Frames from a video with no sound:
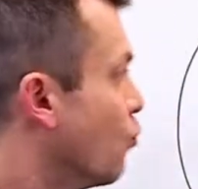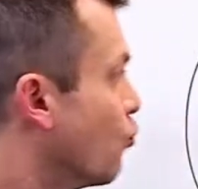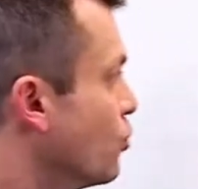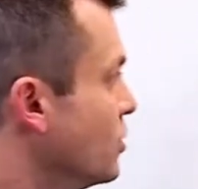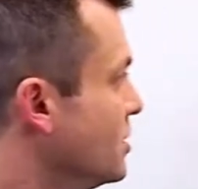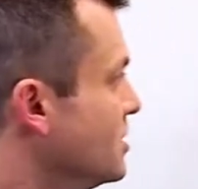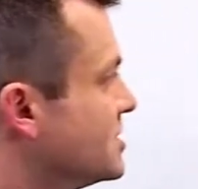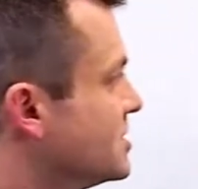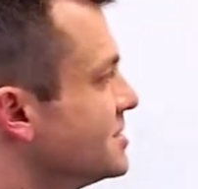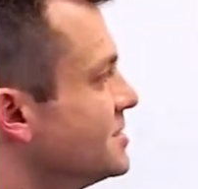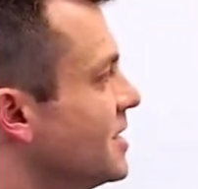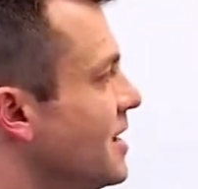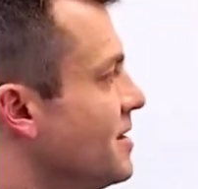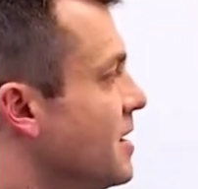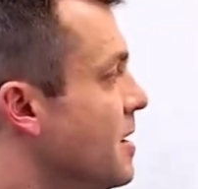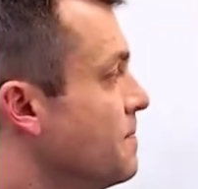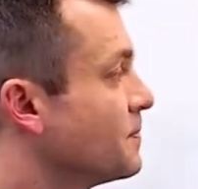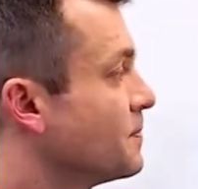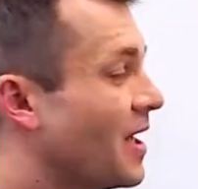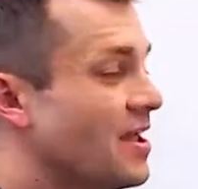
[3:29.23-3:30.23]
real
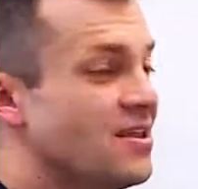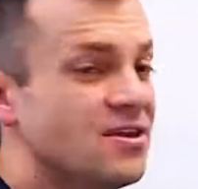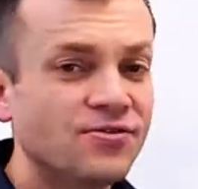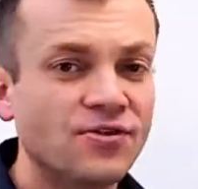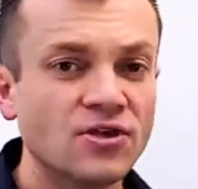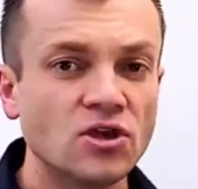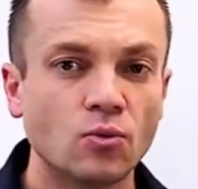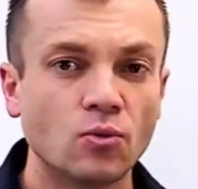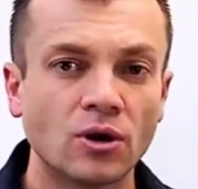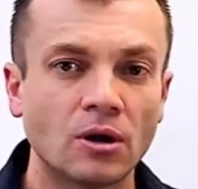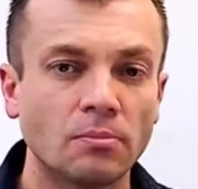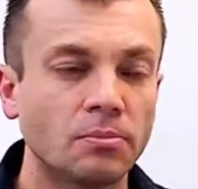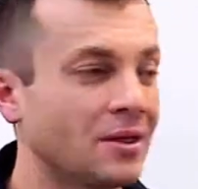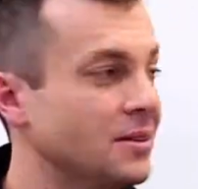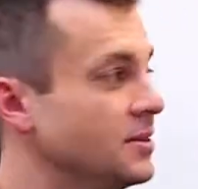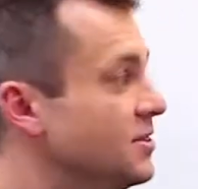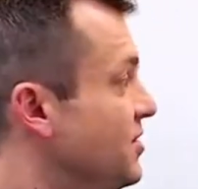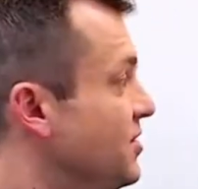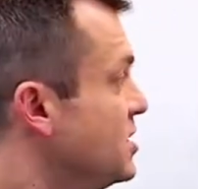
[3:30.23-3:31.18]
estate, anything you want to apply.